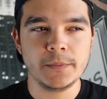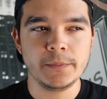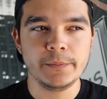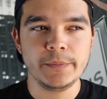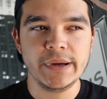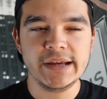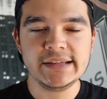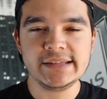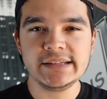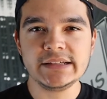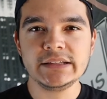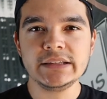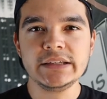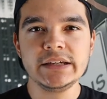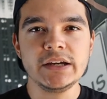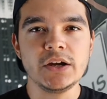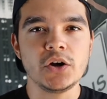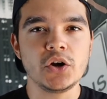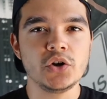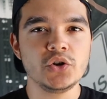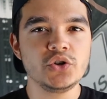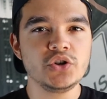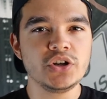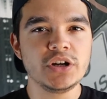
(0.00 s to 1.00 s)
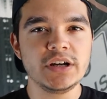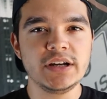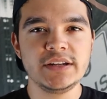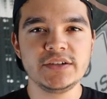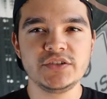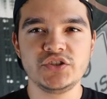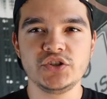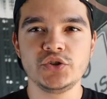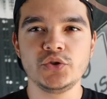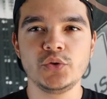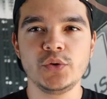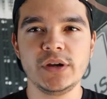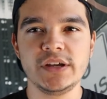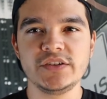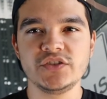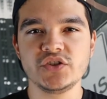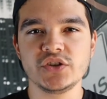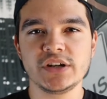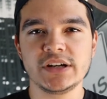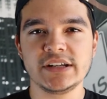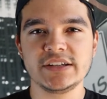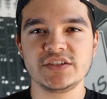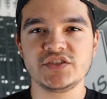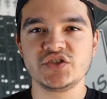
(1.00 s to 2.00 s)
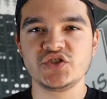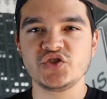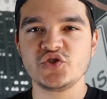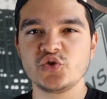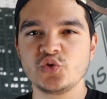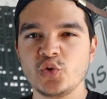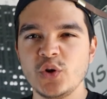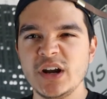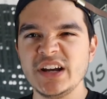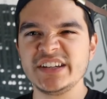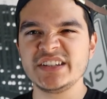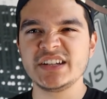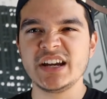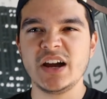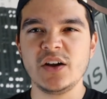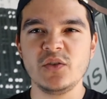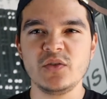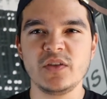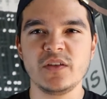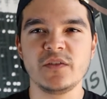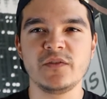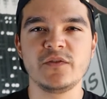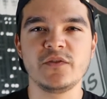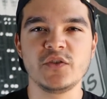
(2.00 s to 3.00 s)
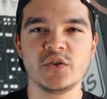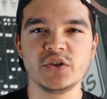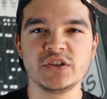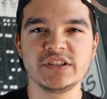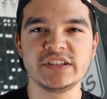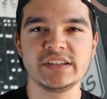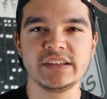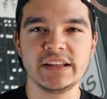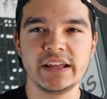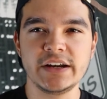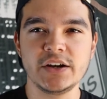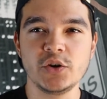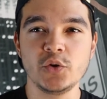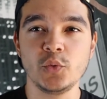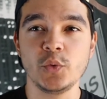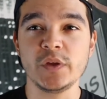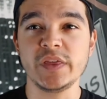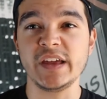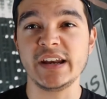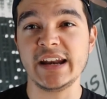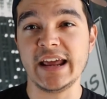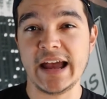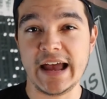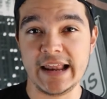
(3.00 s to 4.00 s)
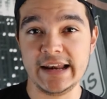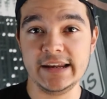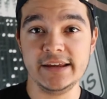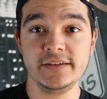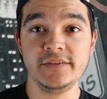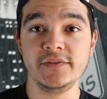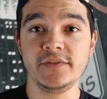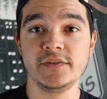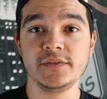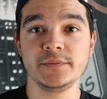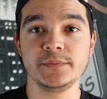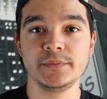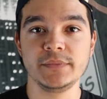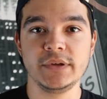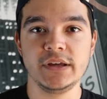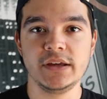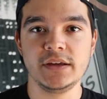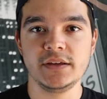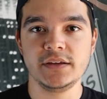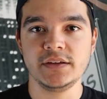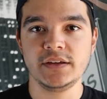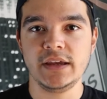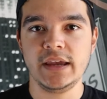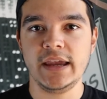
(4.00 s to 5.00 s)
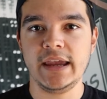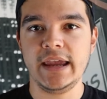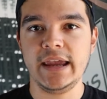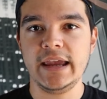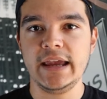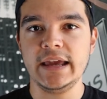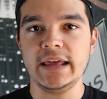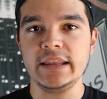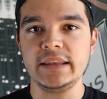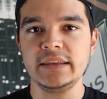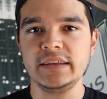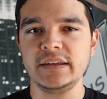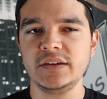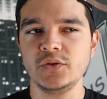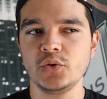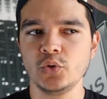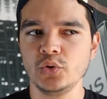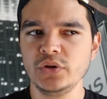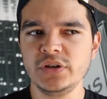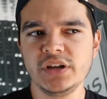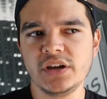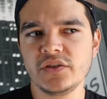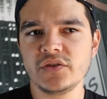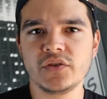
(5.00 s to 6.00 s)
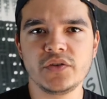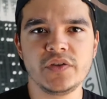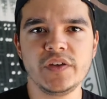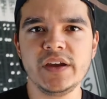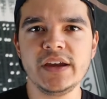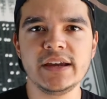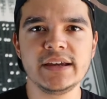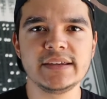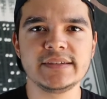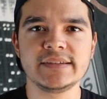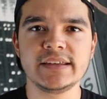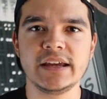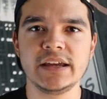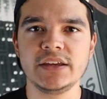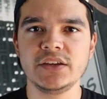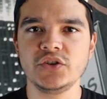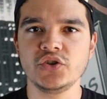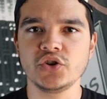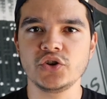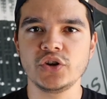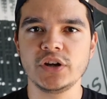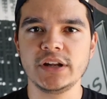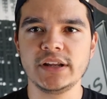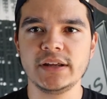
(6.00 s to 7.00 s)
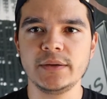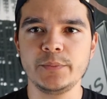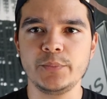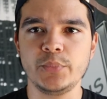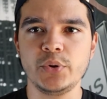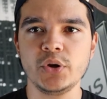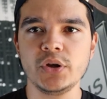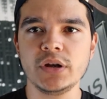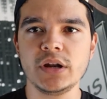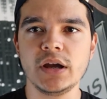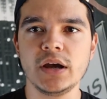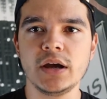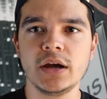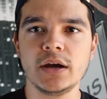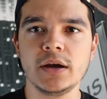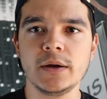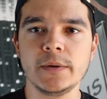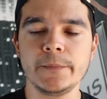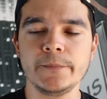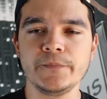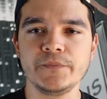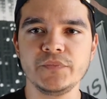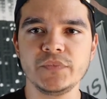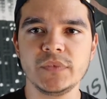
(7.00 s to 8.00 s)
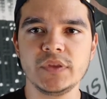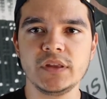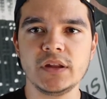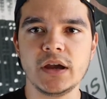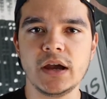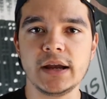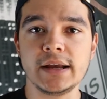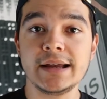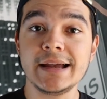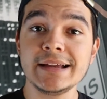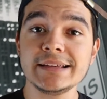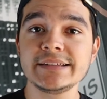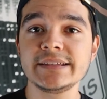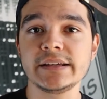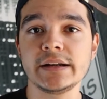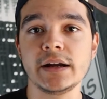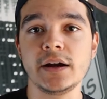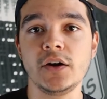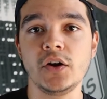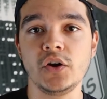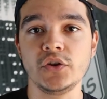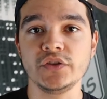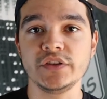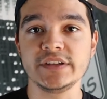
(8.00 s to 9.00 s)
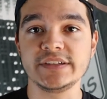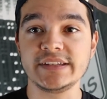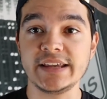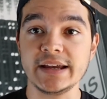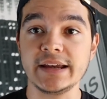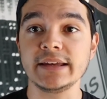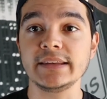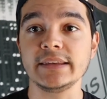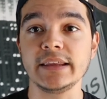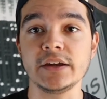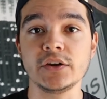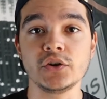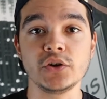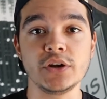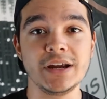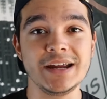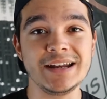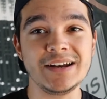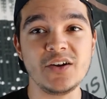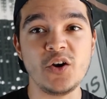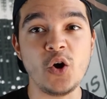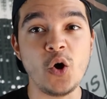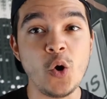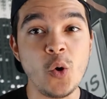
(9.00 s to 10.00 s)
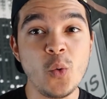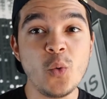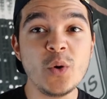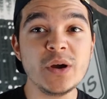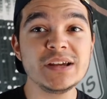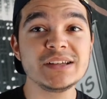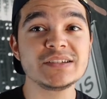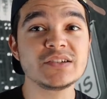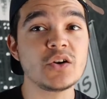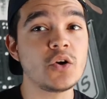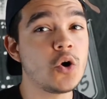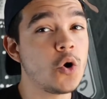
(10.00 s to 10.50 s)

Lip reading: Basically, all you're going to do is you're going to stretch out the first letter with an alif, and the only other thing is that you're going to put a kasra on the second letter. It always